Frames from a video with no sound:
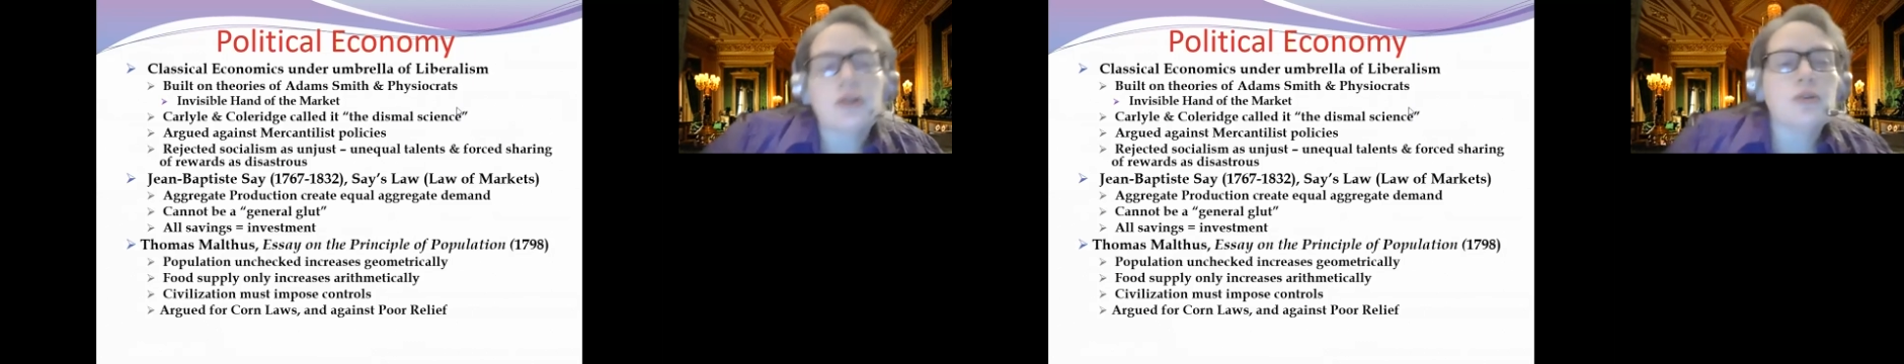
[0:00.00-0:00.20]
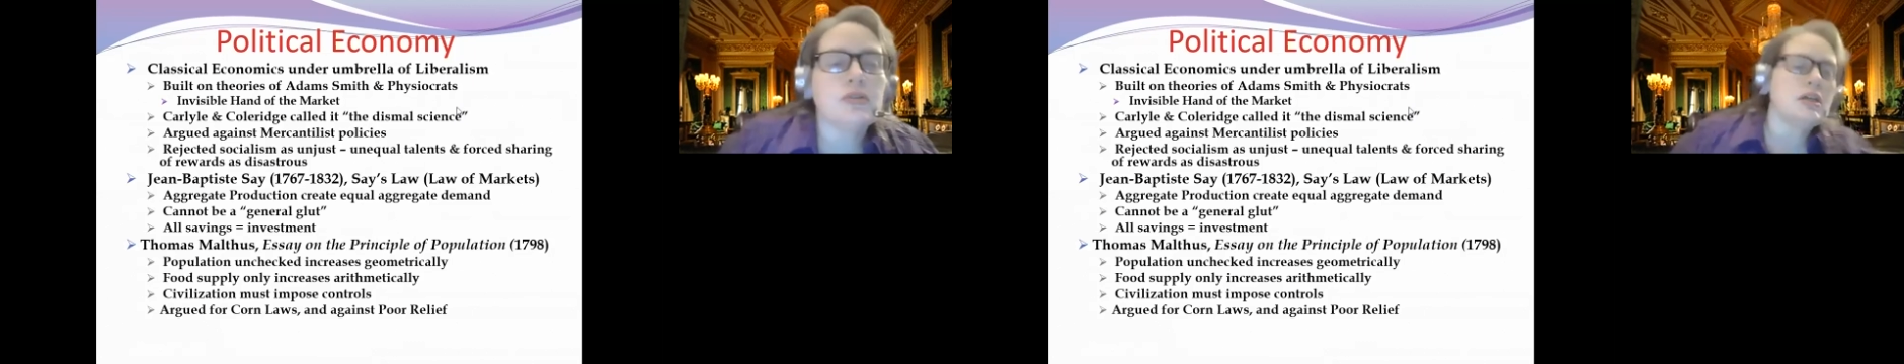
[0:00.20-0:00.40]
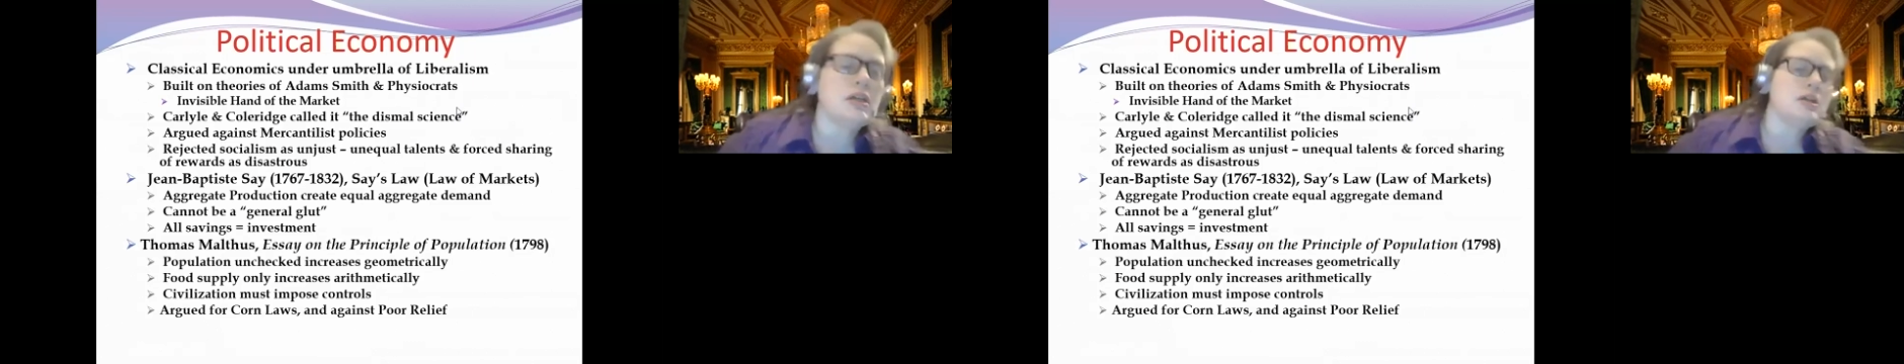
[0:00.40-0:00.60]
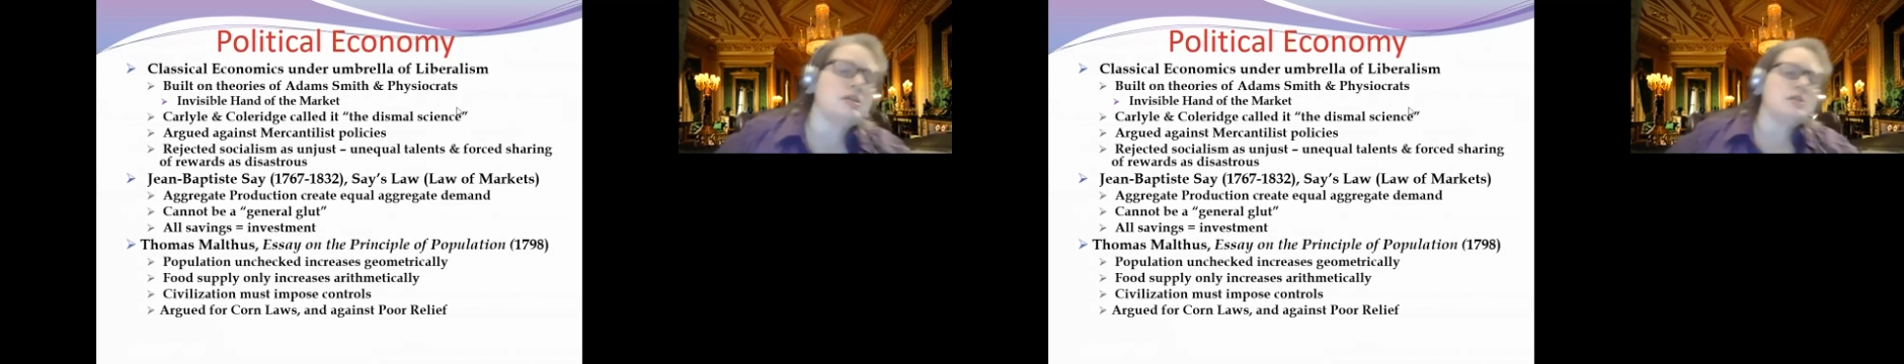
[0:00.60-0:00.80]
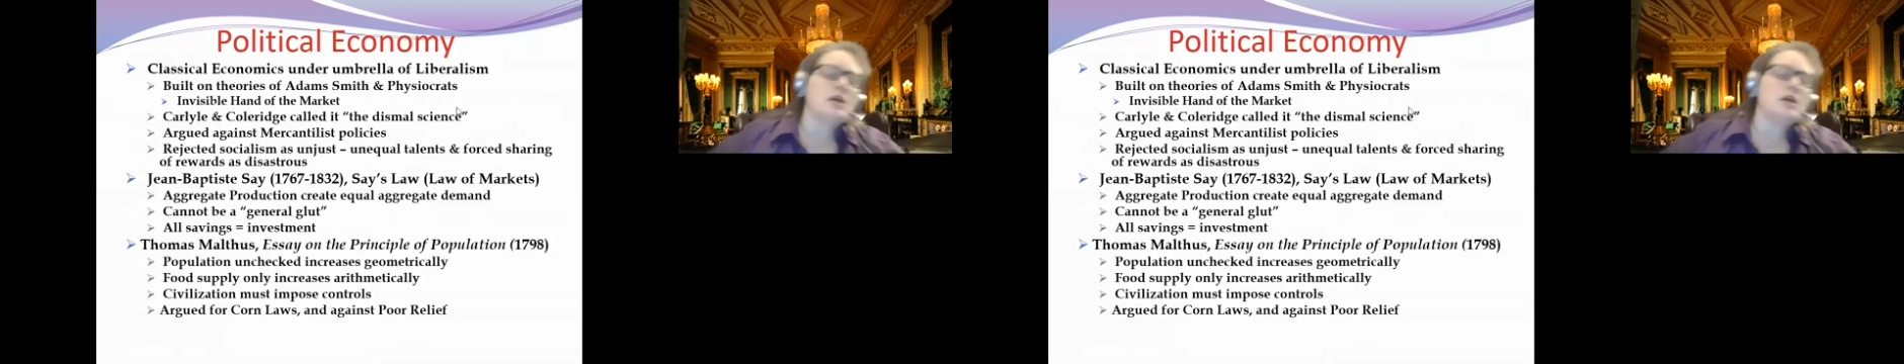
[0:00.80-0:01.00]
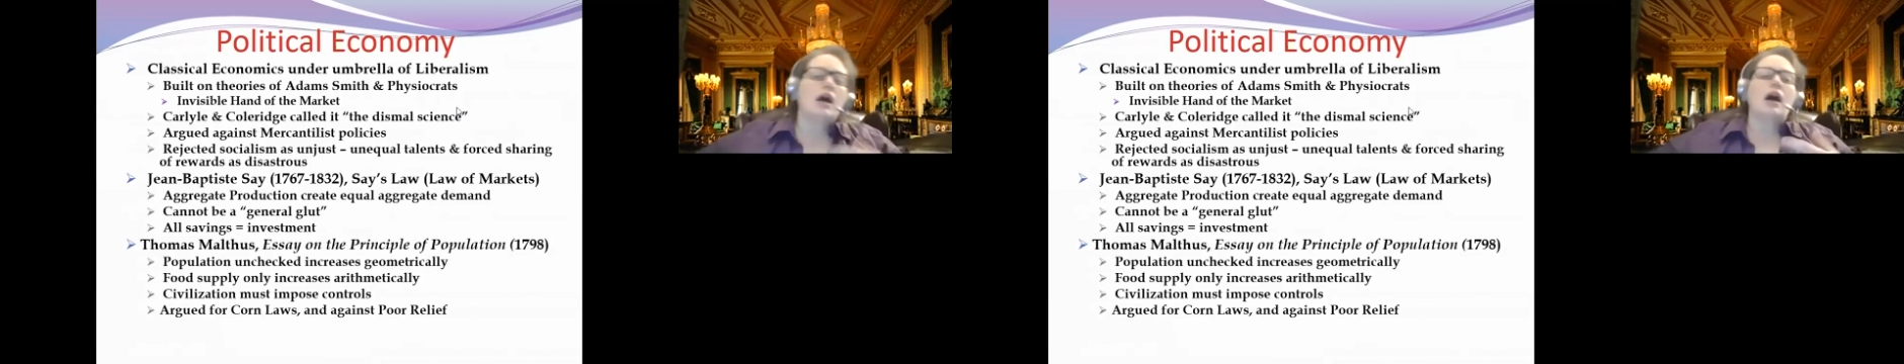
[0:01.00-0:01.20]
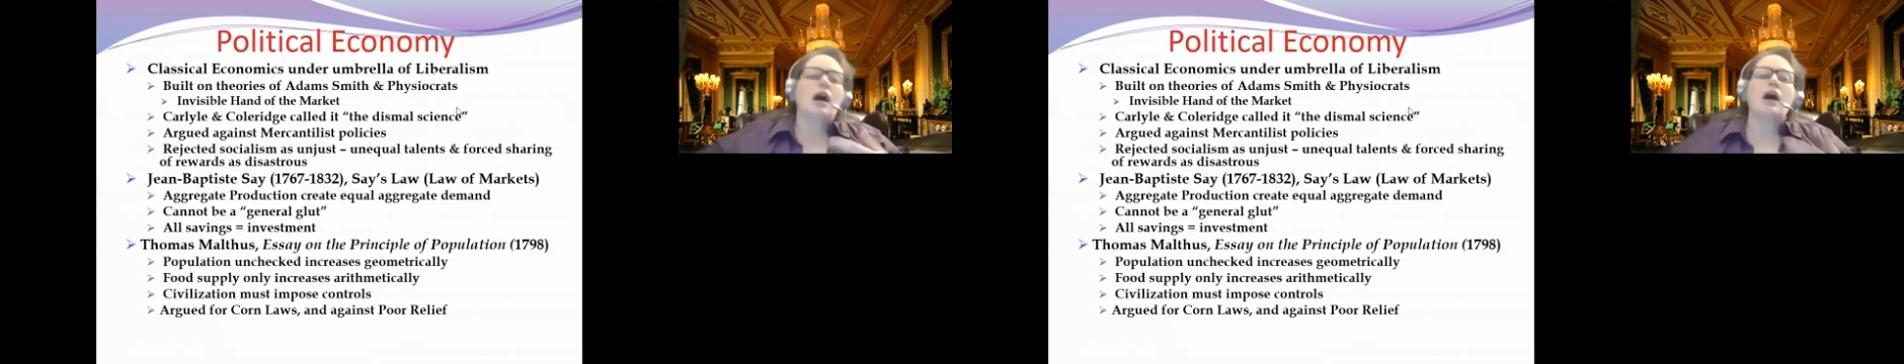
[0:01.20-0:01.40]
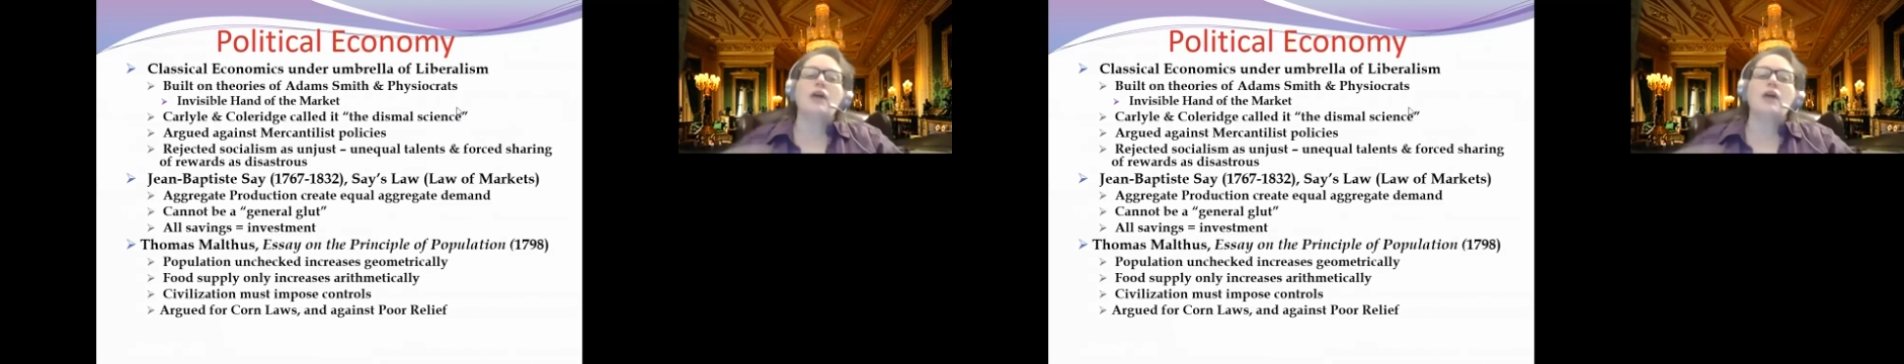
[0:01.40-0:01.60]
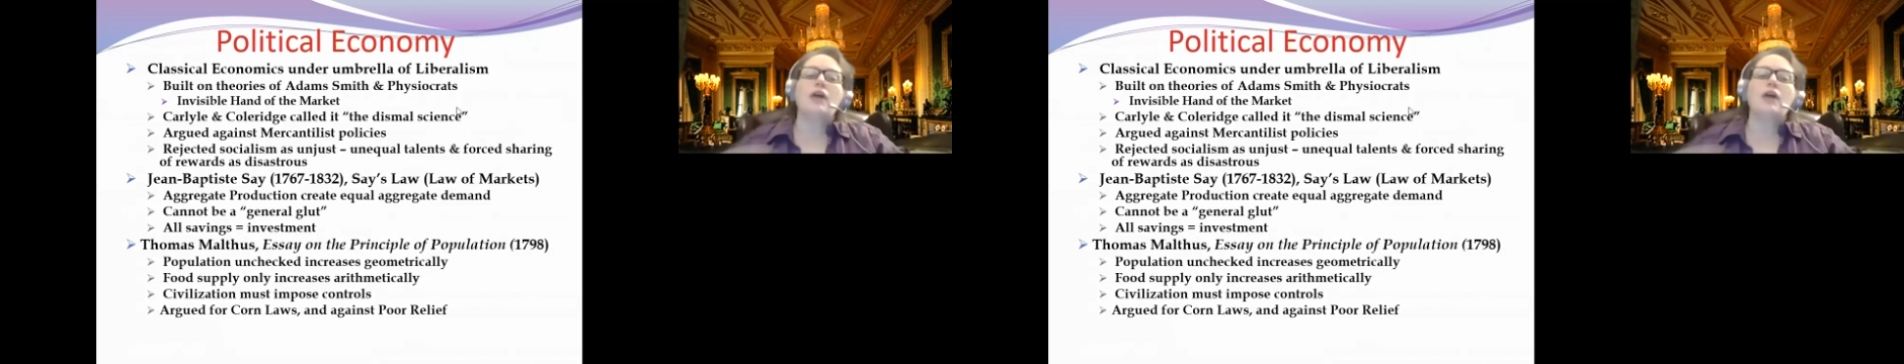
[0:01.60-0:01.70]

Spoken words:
sees other